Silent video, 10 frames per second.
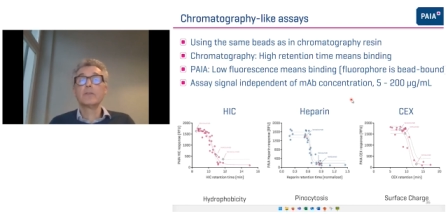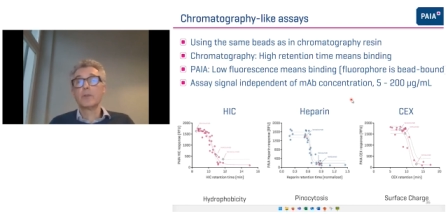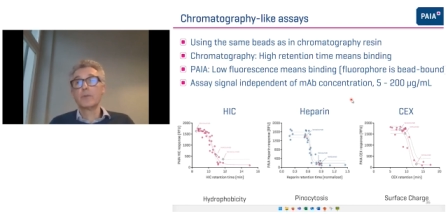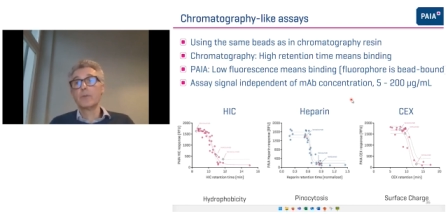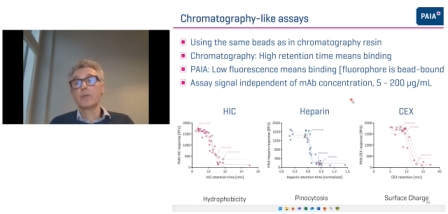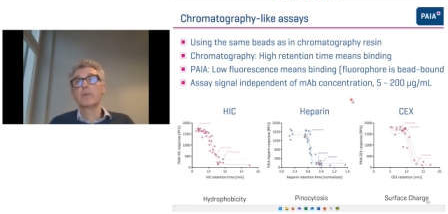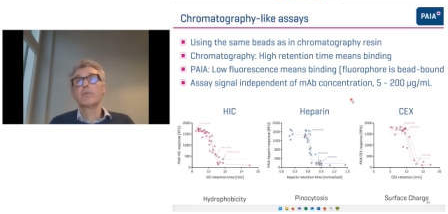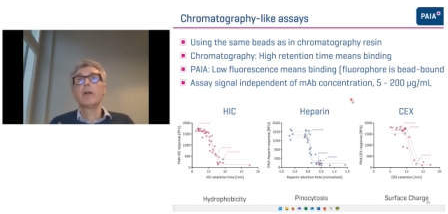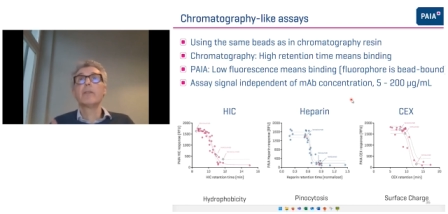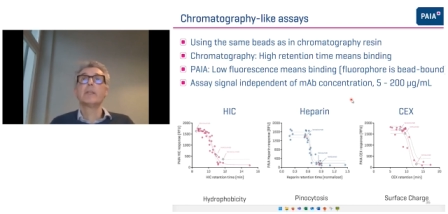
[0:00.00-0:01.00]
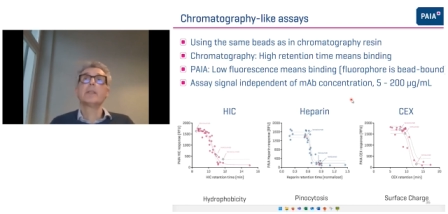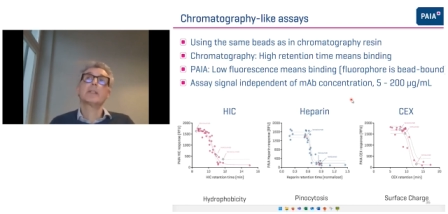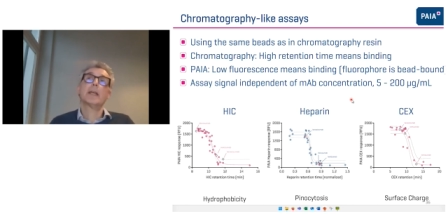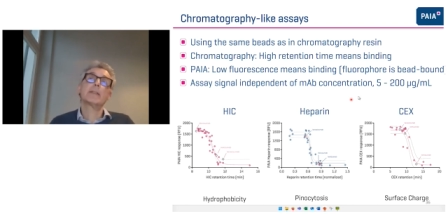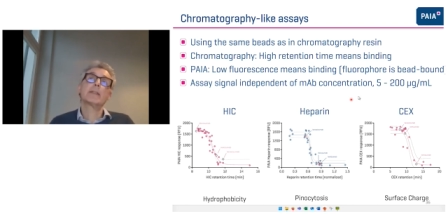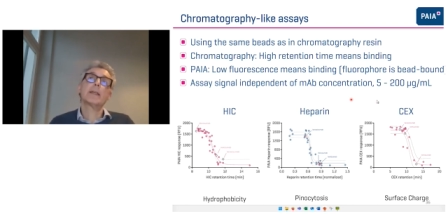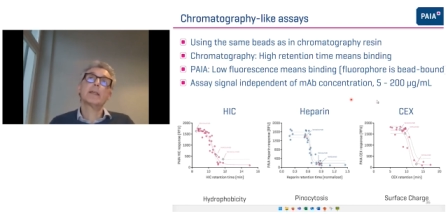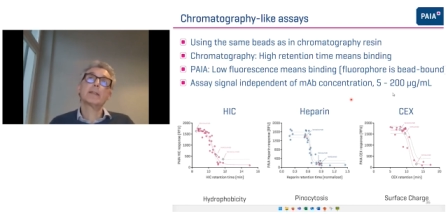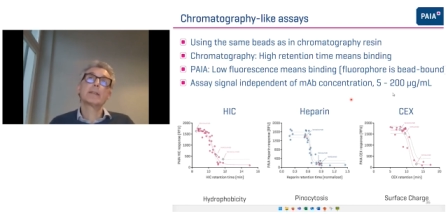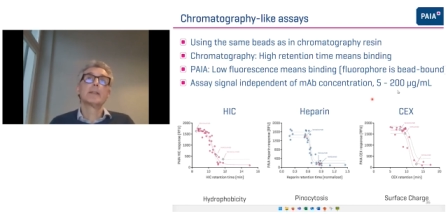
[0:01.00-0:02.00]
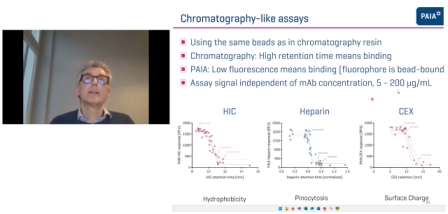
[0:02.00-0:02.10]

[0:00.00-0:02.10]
So you can run these assays